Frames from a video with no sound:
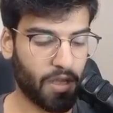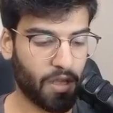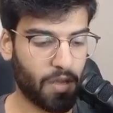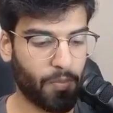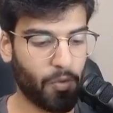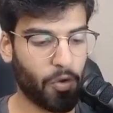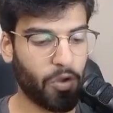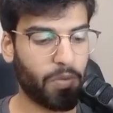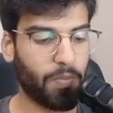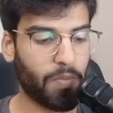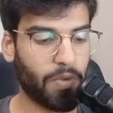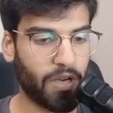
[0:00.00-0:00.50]

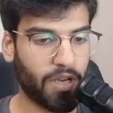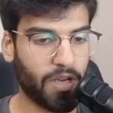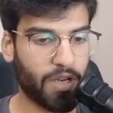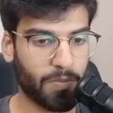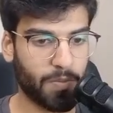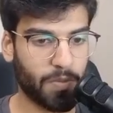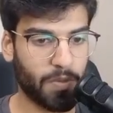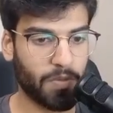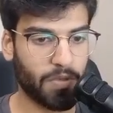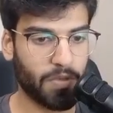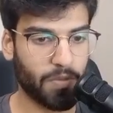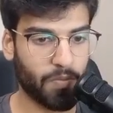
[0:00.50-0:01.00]
appointment has
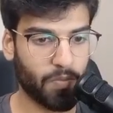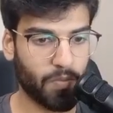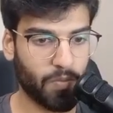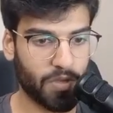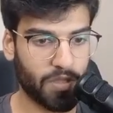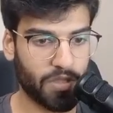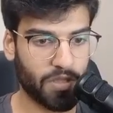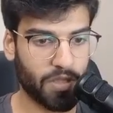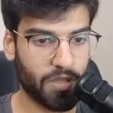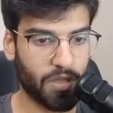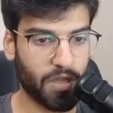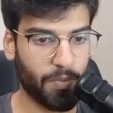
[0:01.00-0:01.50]

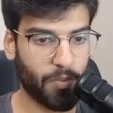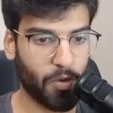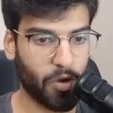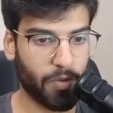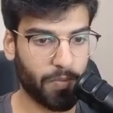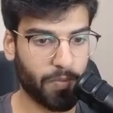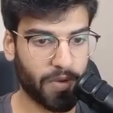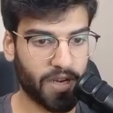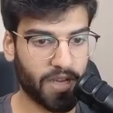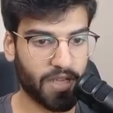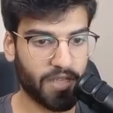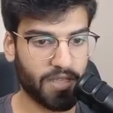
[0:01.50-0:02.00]

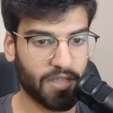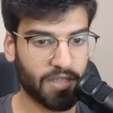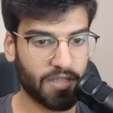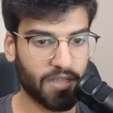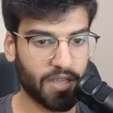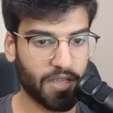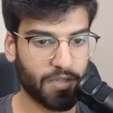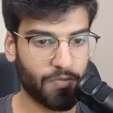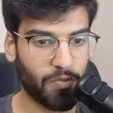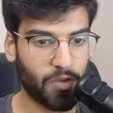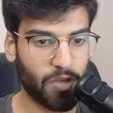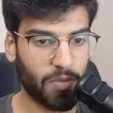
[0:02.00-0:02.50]

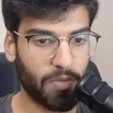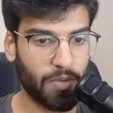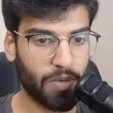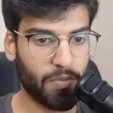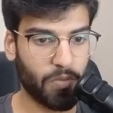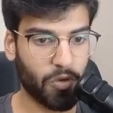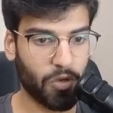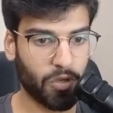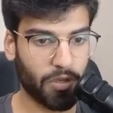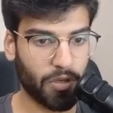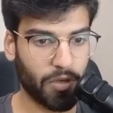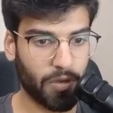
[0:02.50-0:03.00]
successfully been
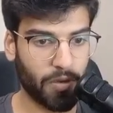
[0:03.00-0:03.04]
booked.